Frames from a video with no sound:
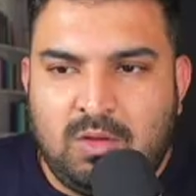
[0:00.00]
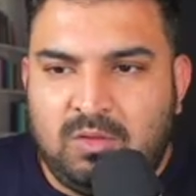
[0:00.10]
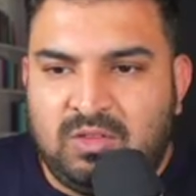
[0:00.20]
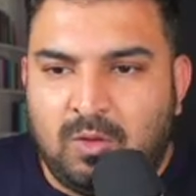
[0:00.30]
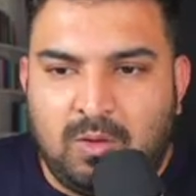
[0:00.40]

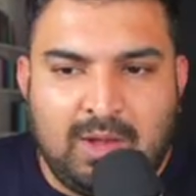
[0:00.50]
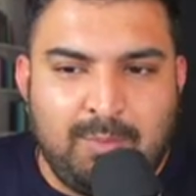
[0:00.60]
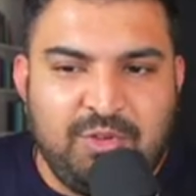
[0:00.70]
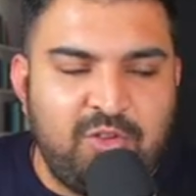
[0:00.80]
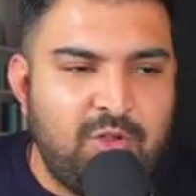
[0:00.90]
So let
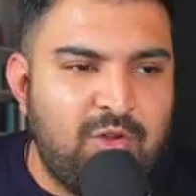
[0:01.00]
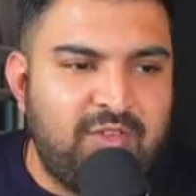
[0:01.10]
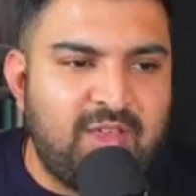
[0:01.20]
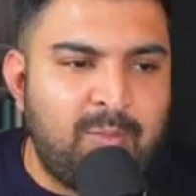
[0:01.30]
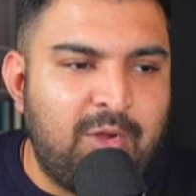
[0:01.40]
me show you an
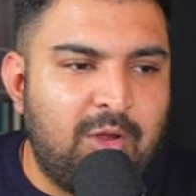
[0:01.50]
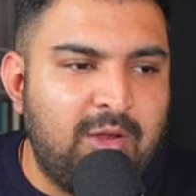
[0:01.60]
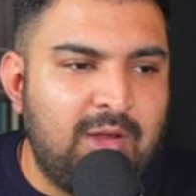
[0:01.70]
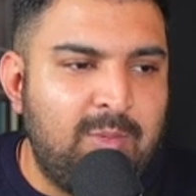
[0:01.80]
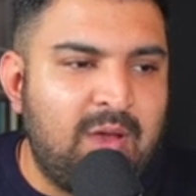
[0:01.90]
example on
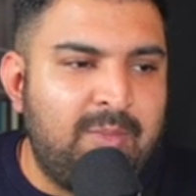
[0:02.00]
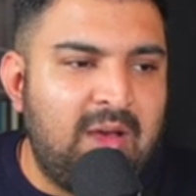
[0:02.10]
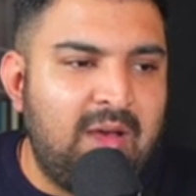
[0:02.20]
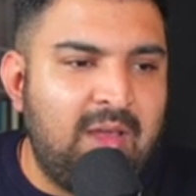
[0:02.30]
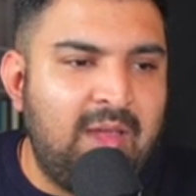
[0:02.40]

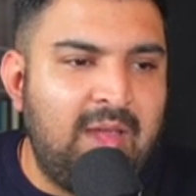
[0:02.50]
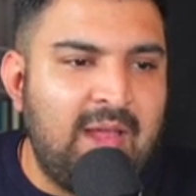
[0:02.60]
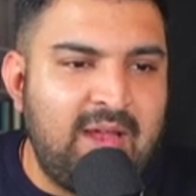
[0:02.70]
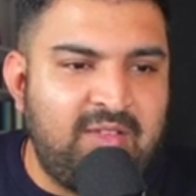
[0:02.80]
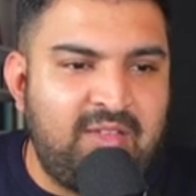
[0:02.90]
Alibaba.
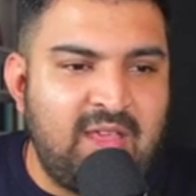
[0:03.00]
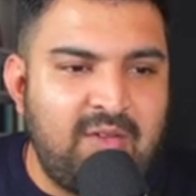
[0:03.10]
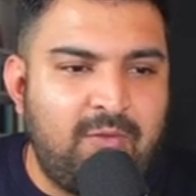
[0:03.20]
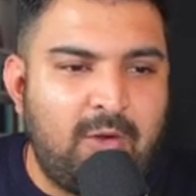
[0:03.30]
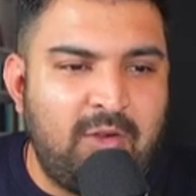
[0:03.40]
Let's say,
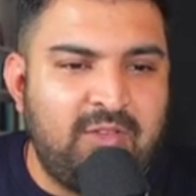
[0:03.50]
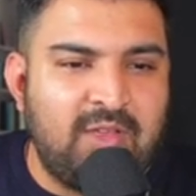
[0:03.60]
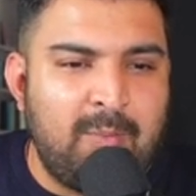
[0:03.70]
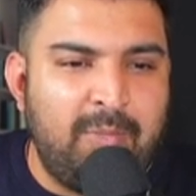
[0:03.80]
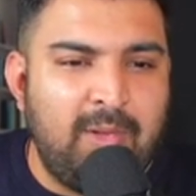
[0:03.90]
for
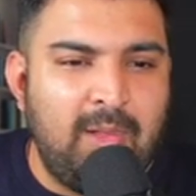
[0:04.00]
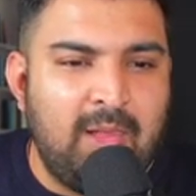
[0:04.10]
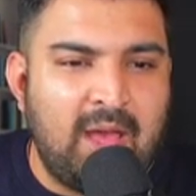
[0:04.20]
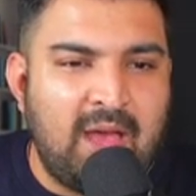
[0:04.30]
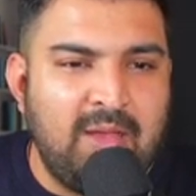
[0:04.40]

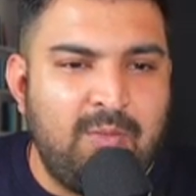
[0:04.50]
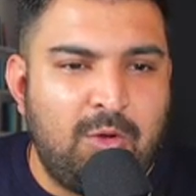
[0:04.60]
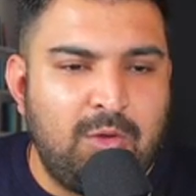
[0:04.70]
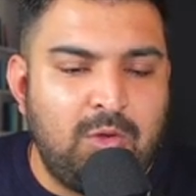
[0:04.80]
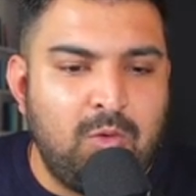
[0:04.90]
example, I
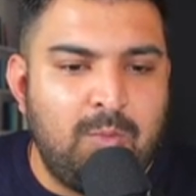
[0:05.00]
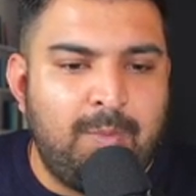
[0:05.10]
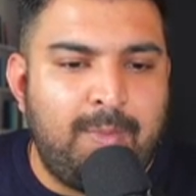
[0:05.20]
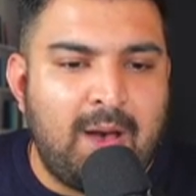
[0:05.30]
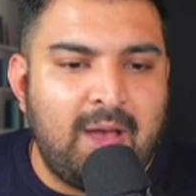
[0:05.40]
want to
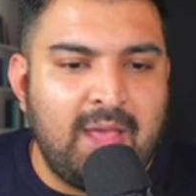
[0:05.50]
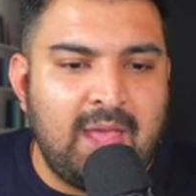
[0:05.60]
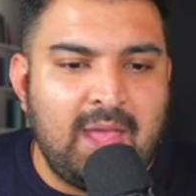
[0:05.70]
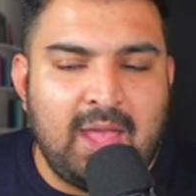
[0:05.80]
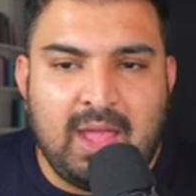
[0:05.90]

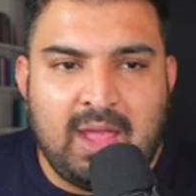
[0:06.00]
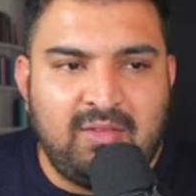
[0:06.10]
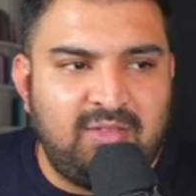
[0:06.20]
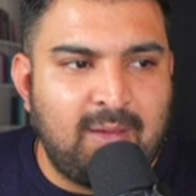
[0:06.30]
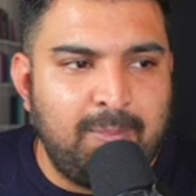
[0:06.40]
buy
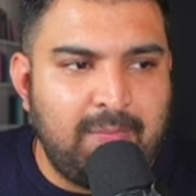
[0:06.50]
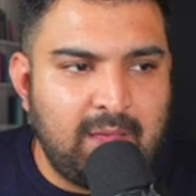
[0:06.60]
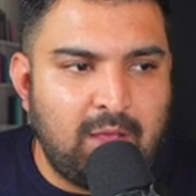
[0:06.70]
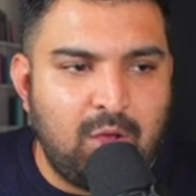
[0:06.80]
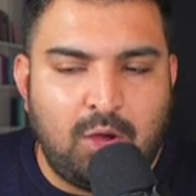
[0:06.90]

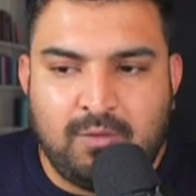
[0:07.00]
something off